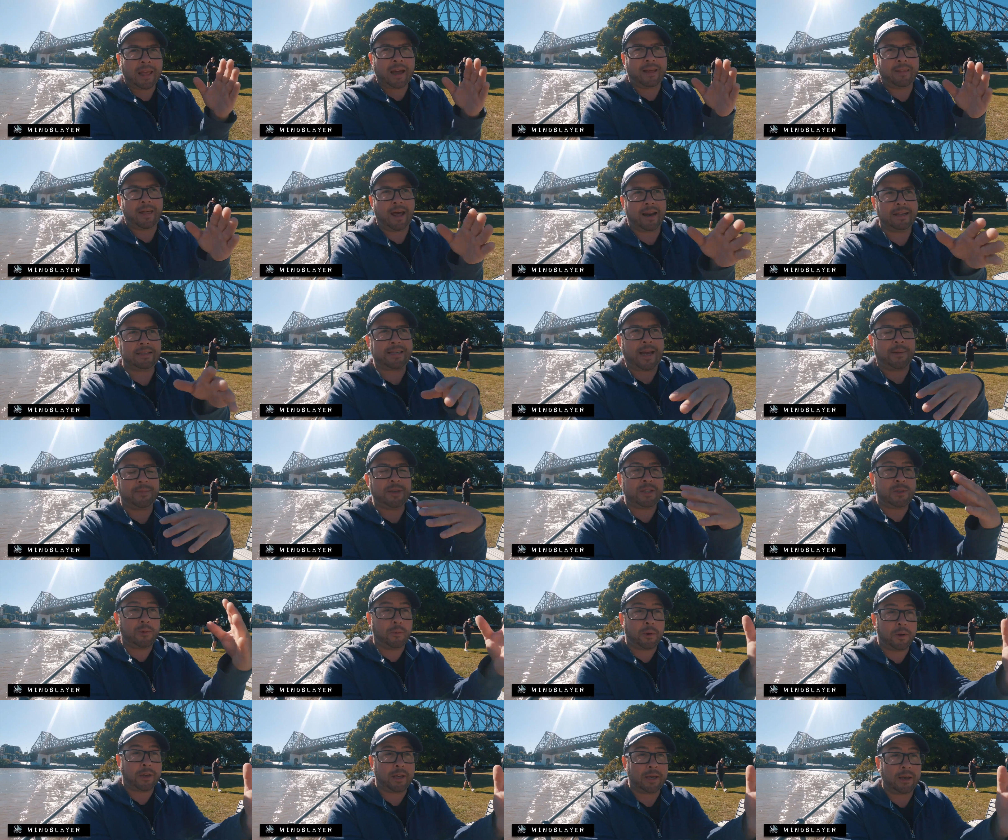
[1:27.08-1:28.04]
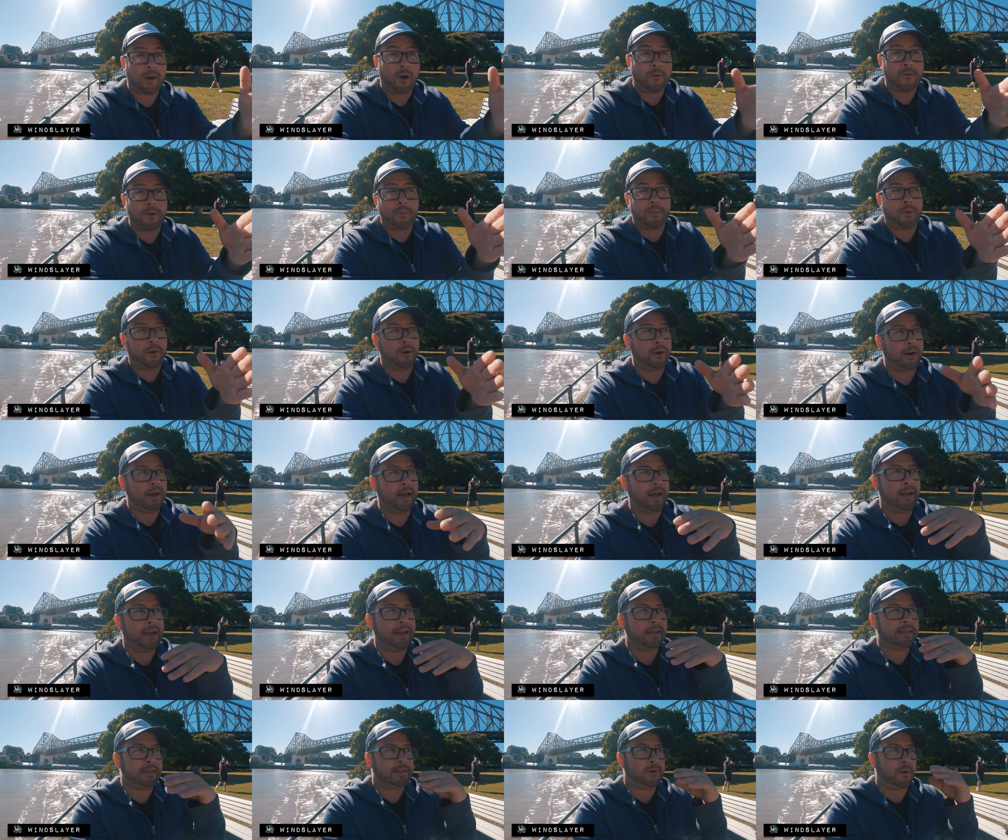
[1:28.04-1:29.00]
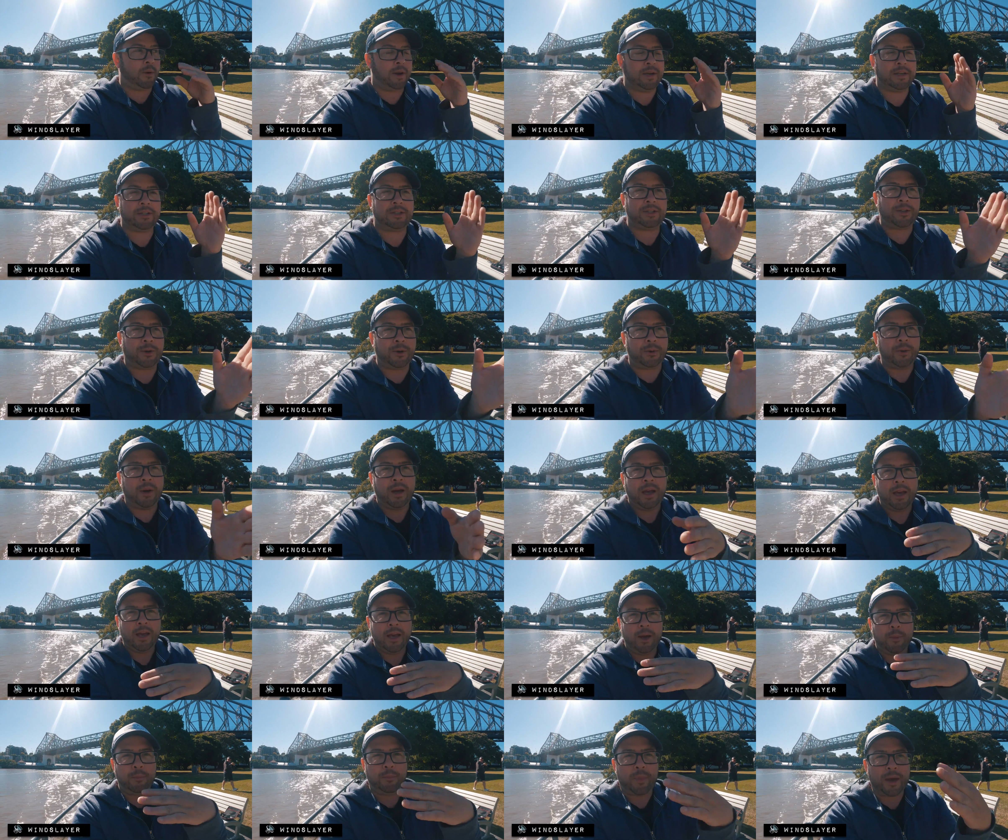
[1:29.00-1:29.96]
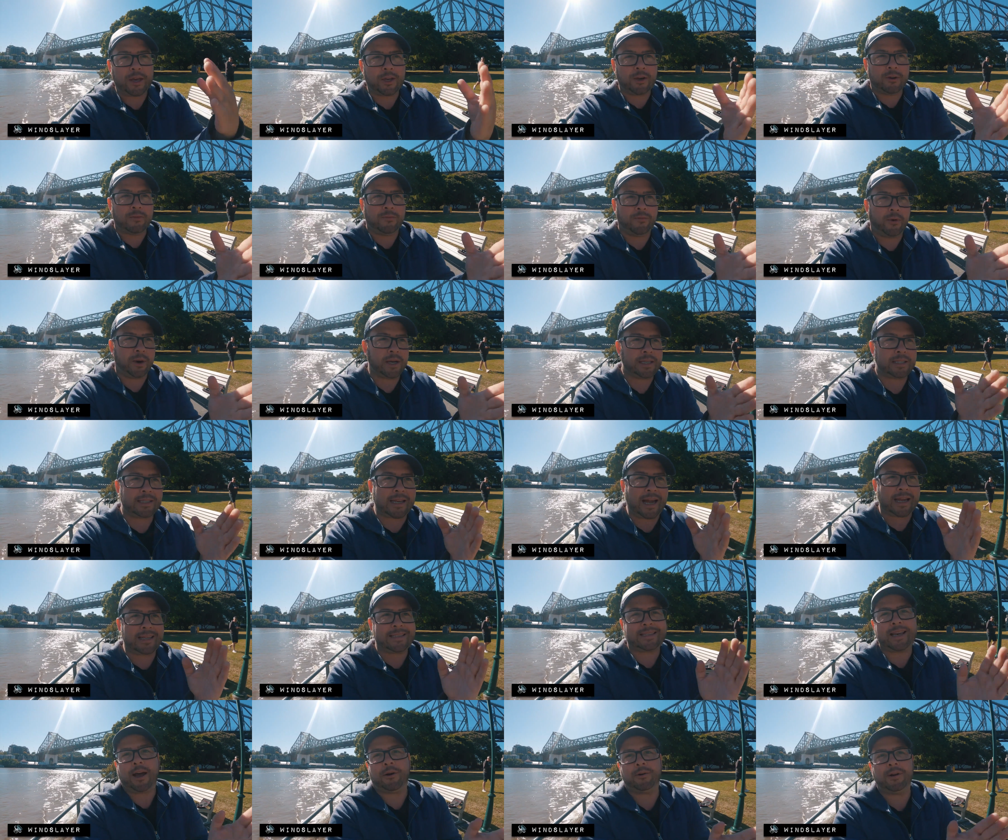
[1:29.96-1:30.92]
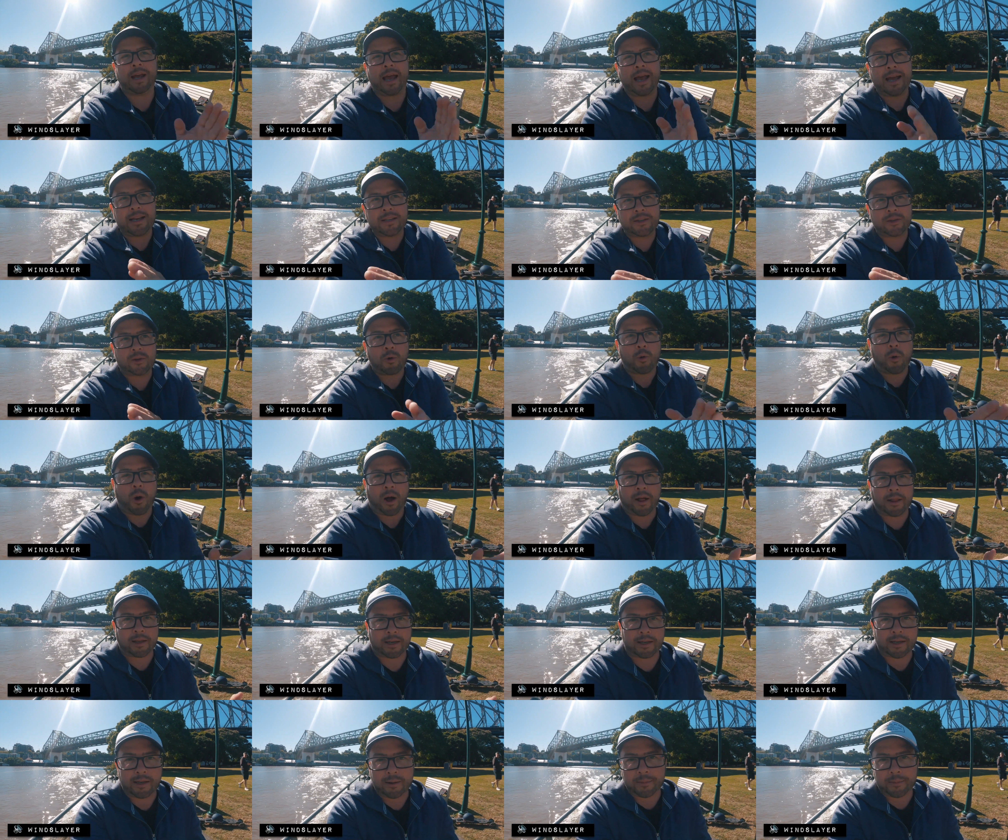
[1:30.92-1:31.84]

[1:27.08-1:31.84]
A lot of times it's working overboard and it's going to make your voice not sound as quality.